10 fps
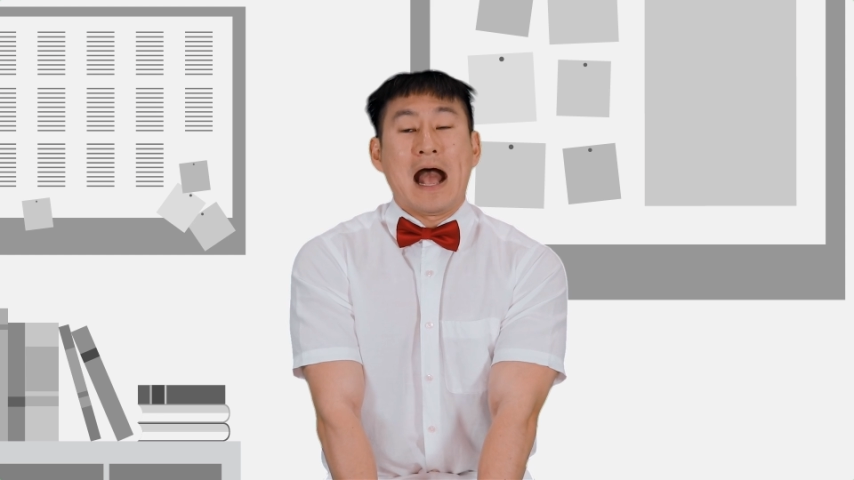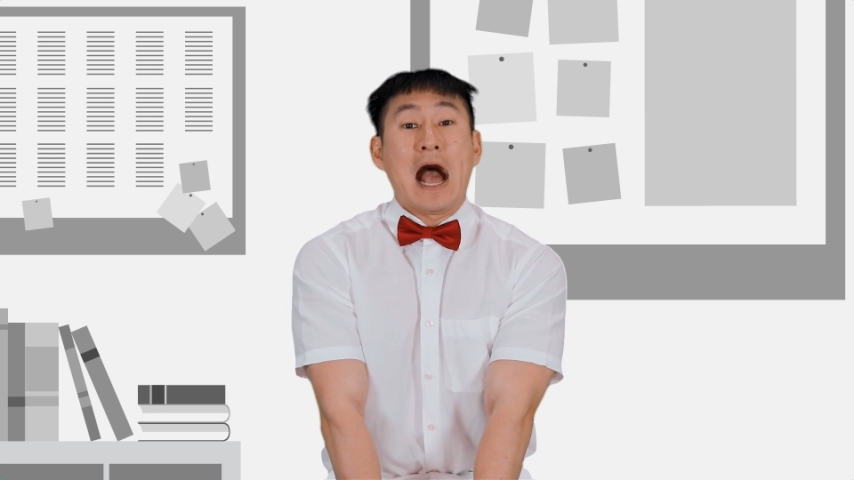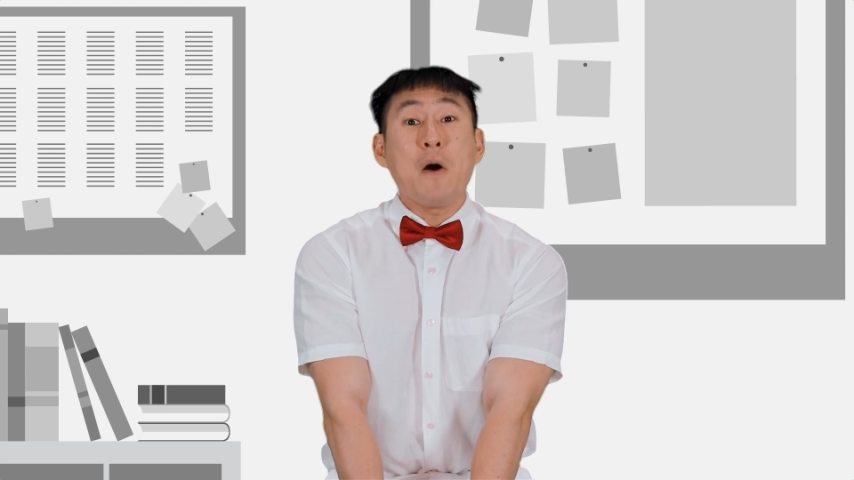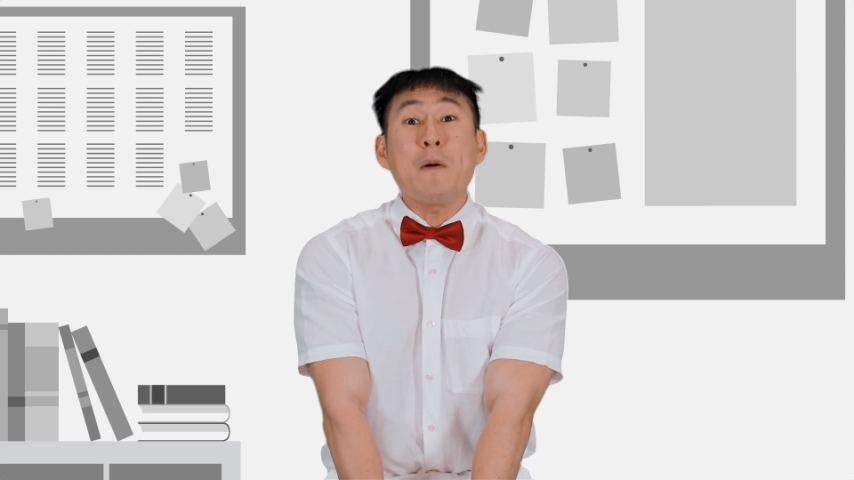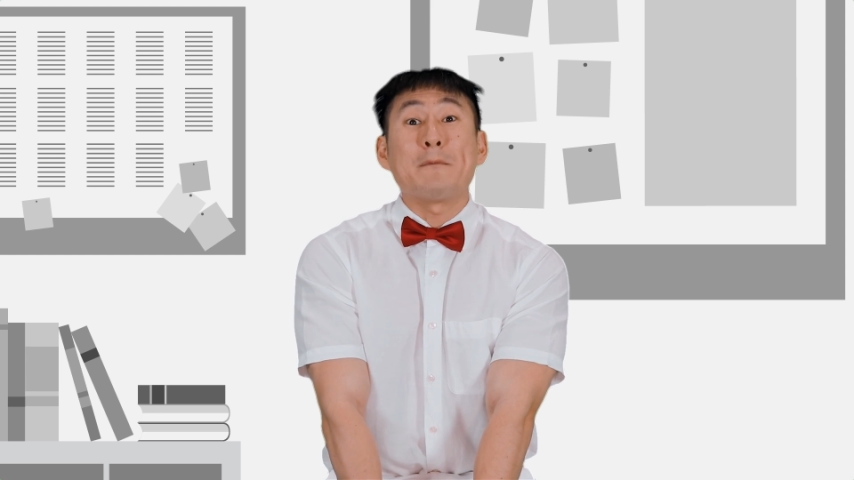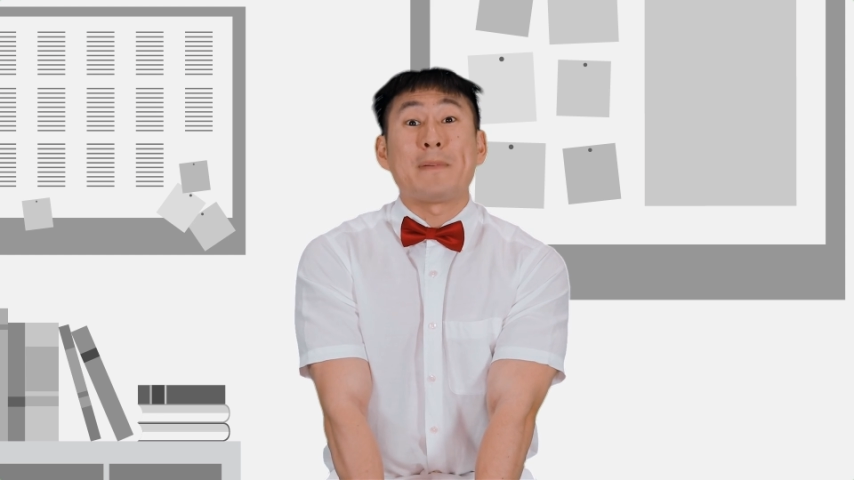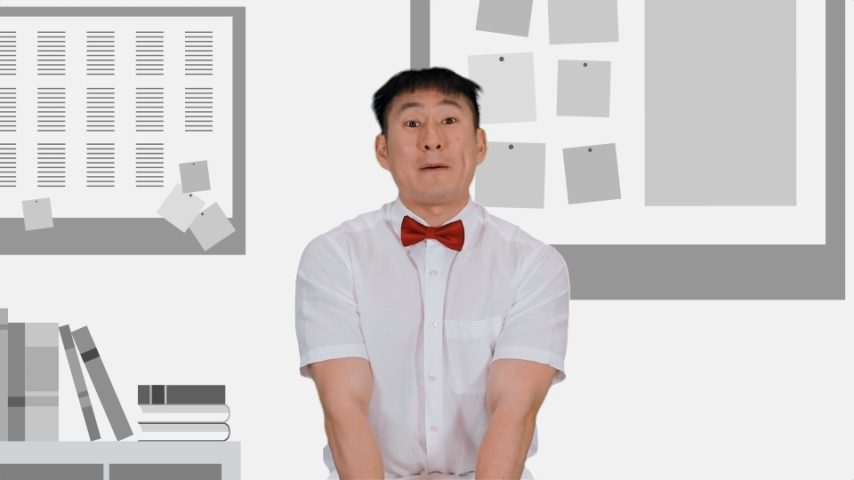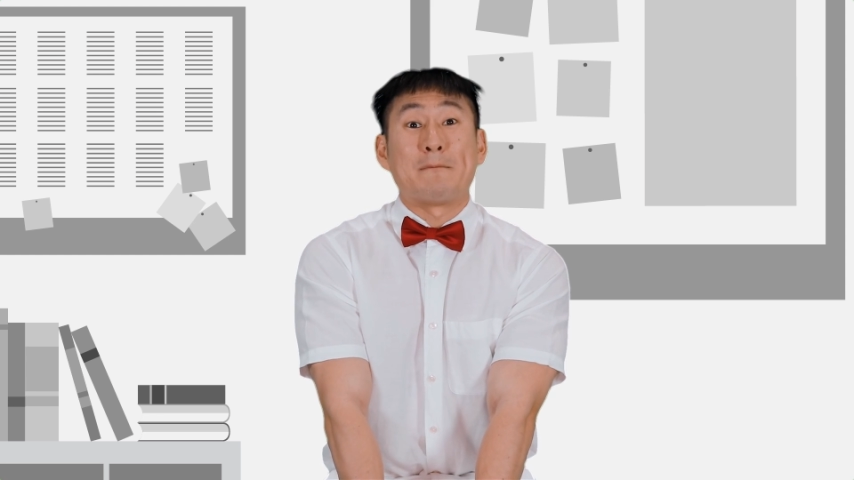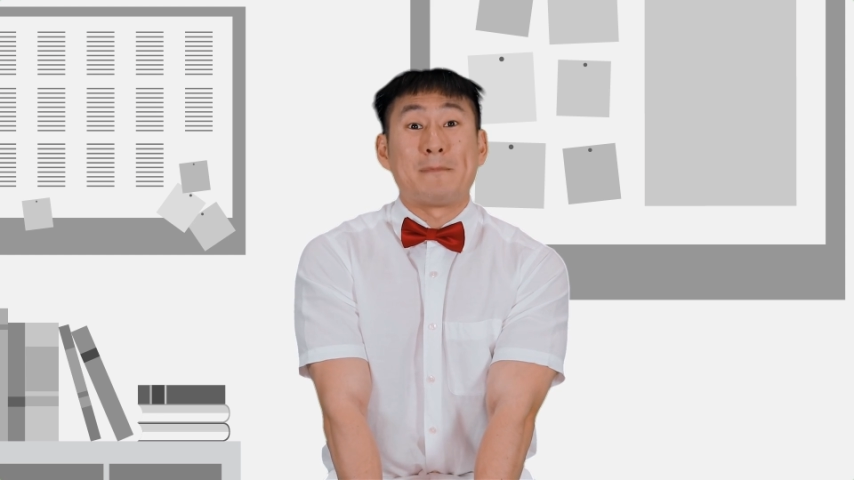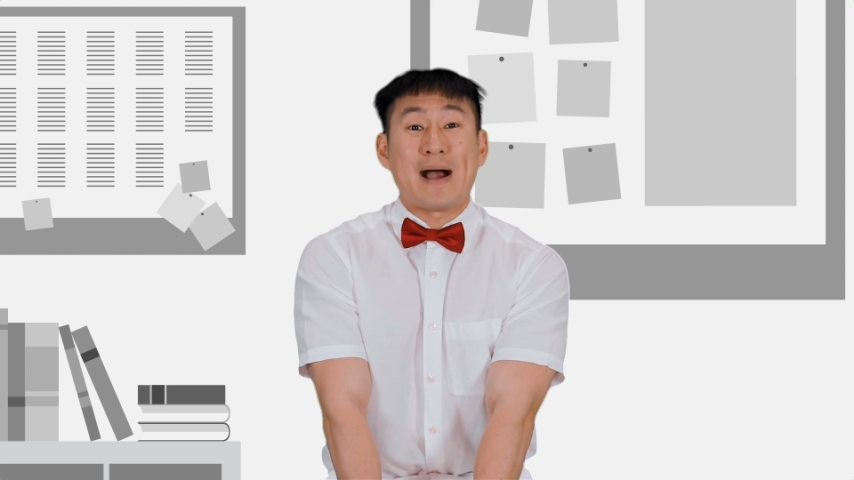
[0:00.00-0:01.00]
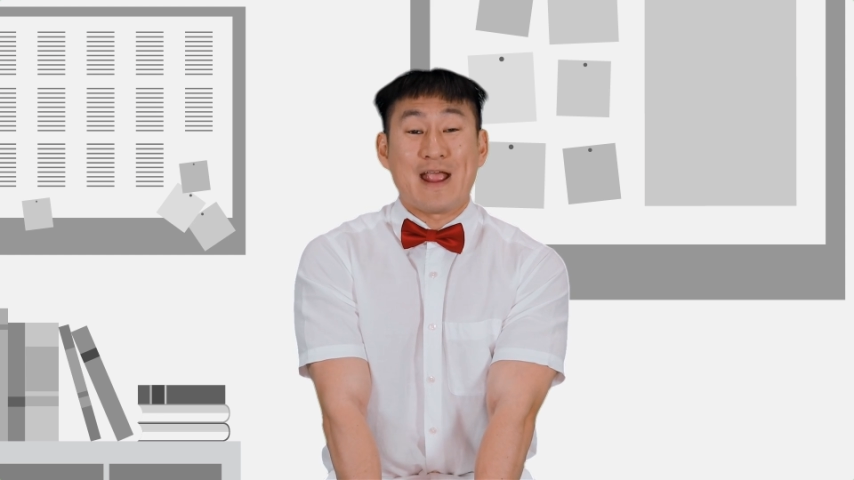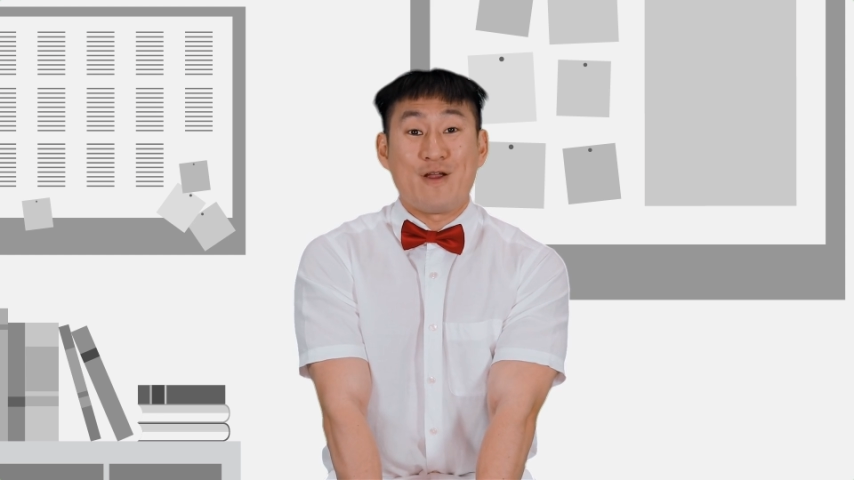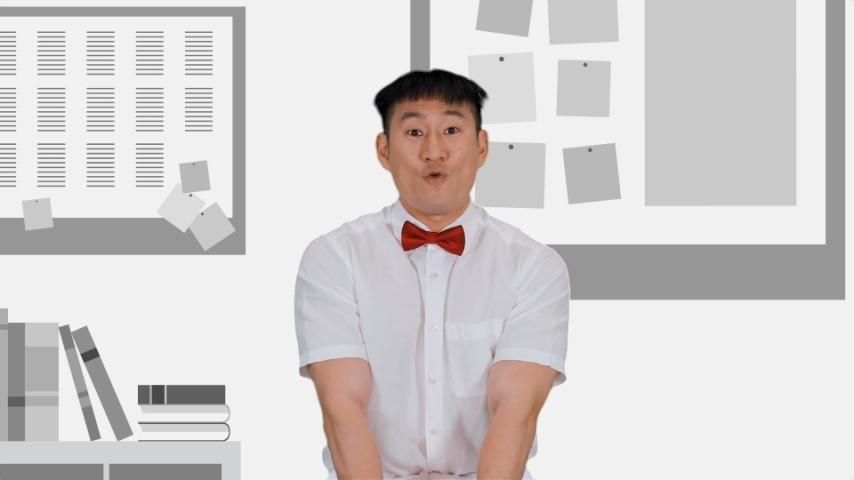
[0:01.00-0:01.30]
How about my